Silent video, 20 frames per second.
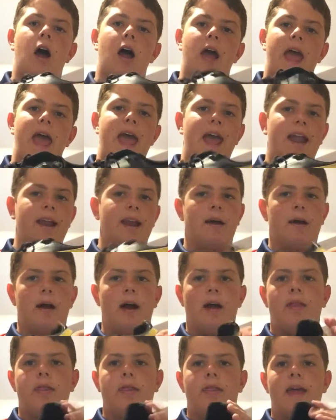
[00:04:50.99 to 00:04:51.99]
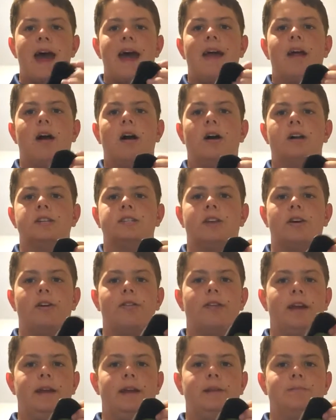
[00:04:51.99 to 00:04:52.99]
And other than that, also
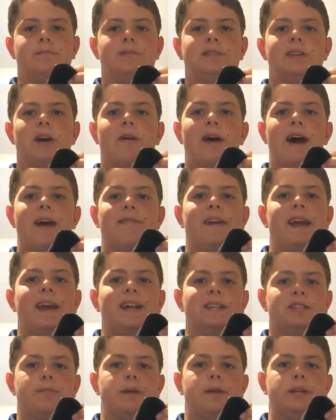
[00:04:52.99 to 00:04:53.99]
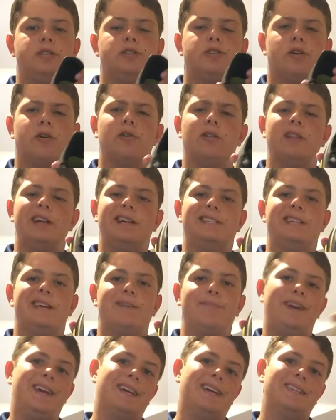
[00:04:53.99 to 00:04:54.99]
they don't have the asymmetrical
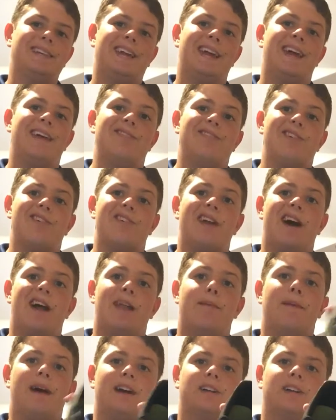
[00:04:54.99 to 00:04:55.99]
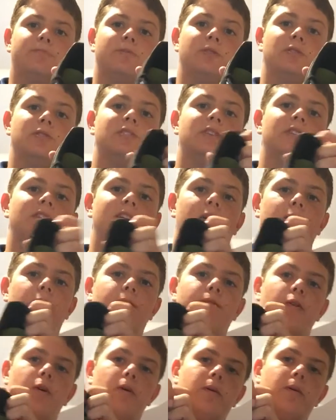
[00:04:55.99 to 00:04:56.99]
lacing because, again, they're not a backs boots. They're a
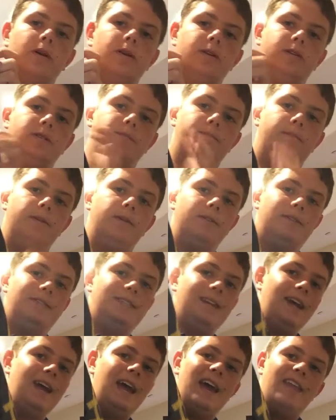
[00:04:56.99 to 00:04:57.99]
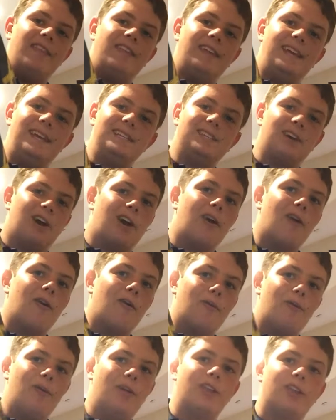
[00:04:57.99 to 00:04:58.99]
forwards boots. These are
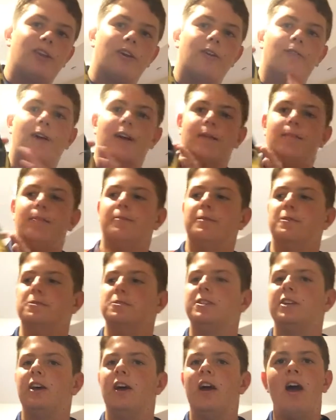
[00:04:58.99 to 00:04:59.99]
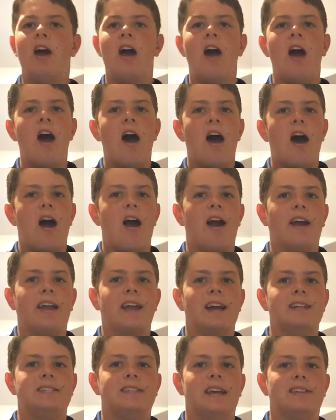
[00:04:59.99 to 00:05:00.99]
really good rugby boots. Alright
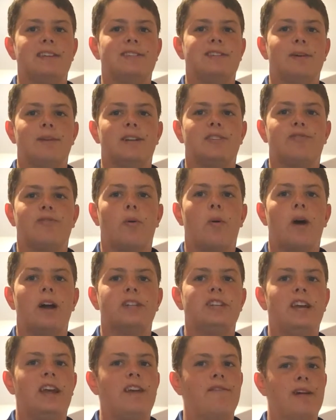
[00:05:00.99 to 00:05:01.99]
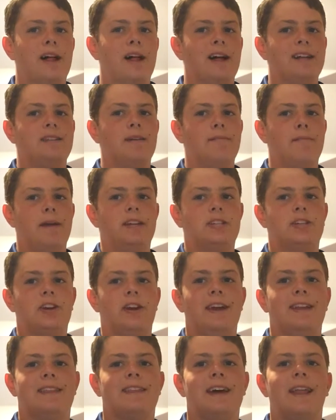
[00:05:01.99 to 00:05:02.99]
guys, thank you so much for watching. If you liked it, make sure
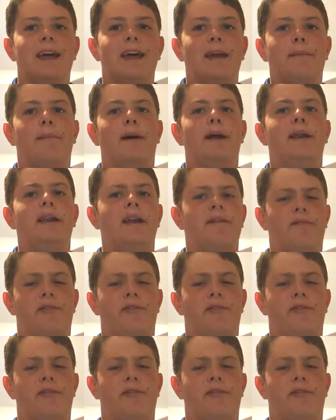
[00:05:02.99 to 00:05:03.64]
you hit that like button.